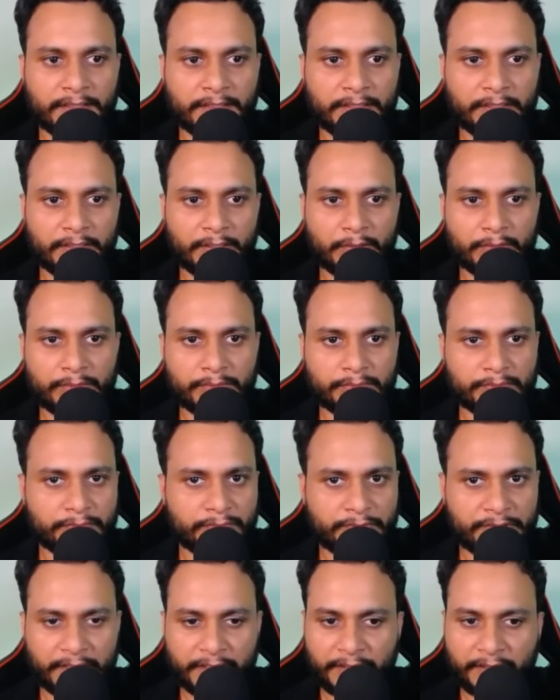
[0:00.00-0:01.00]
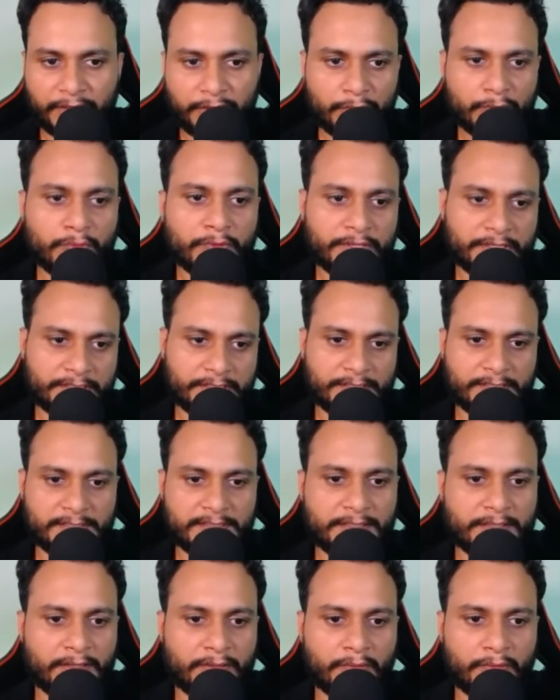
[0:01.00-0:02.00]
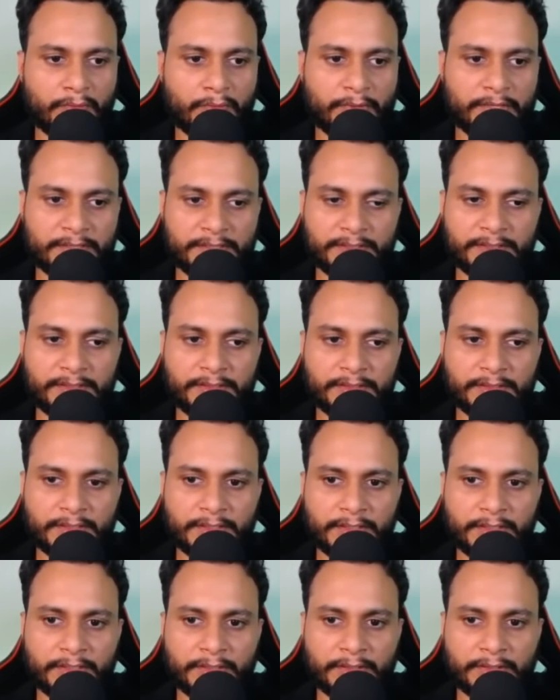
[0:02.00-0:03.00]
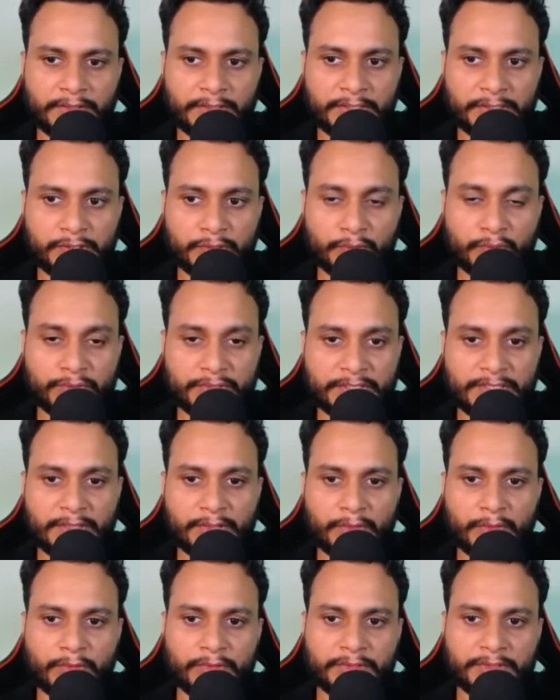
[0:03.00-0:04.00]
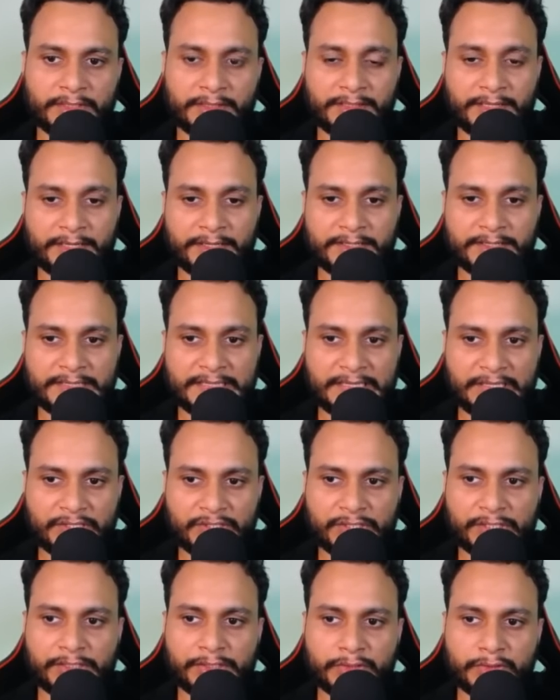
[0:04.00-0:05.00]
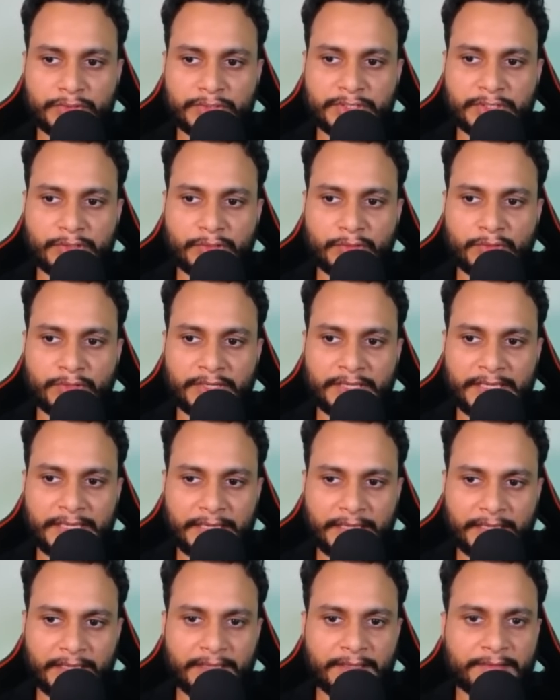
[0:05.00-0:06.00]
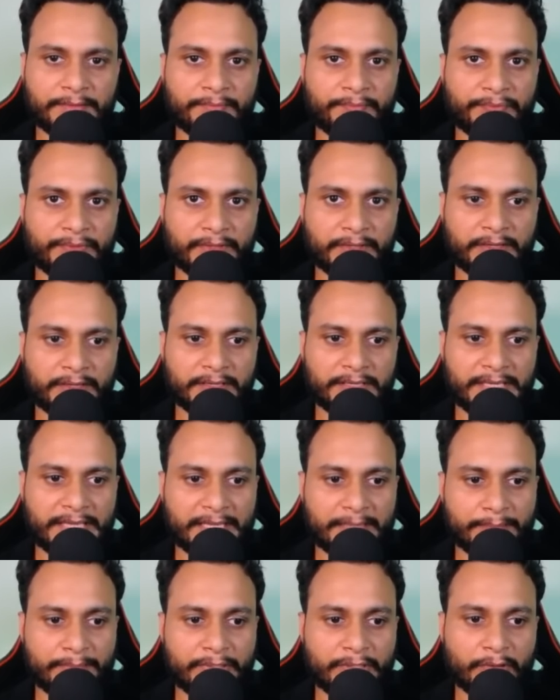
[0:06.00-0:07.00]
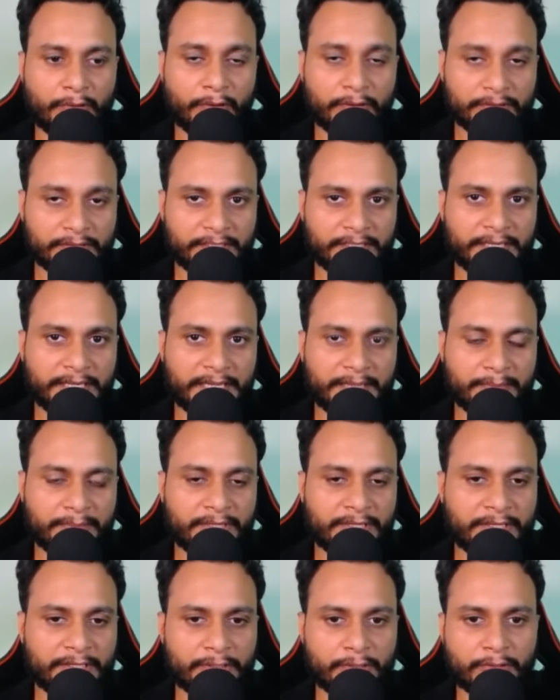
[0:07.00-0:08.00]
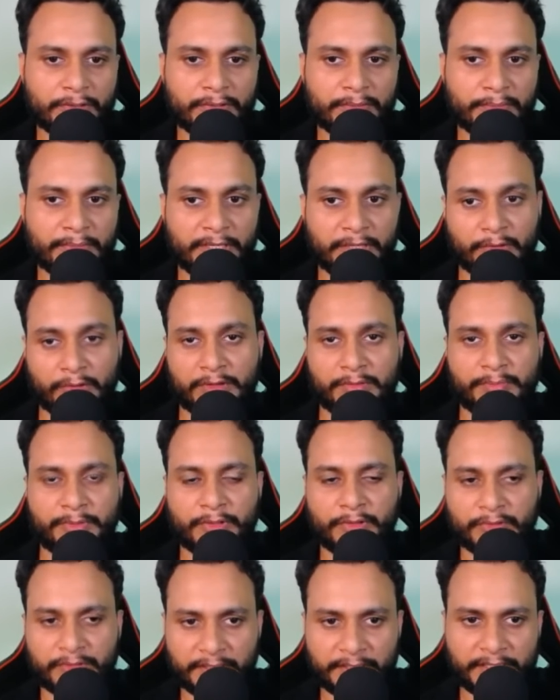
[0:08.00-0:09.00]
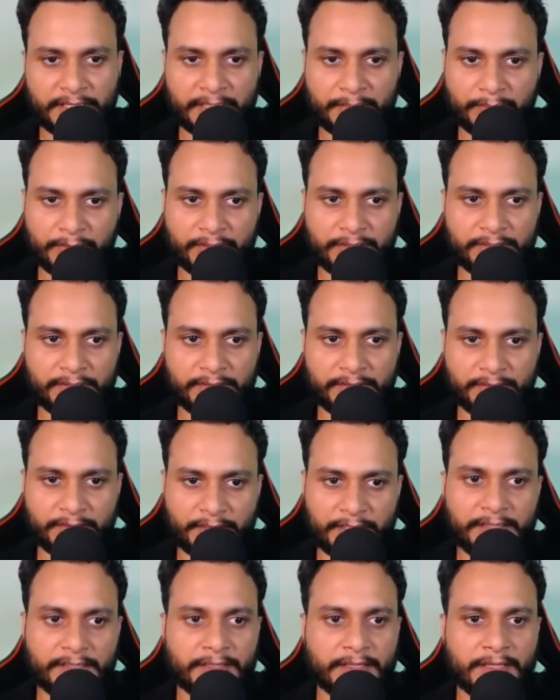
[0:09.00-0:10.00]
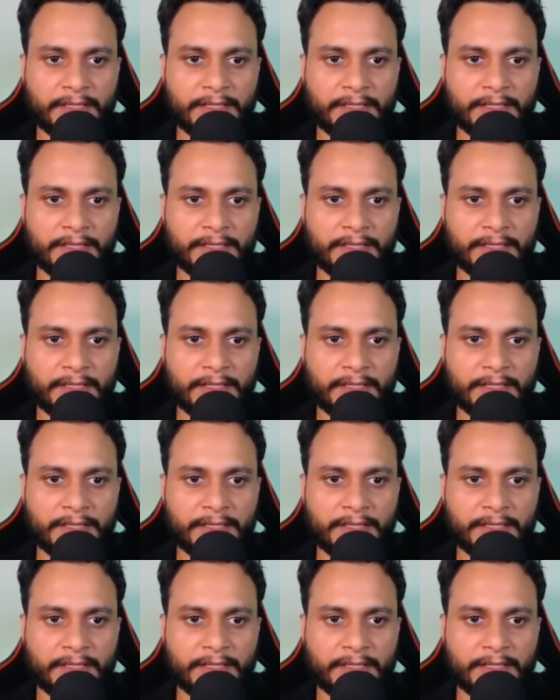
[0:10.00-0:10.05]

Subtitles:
Now, there are two cases. Whether the chosen node, that is initial chosen node A, can be on the diameter or may not be on the diameter, right?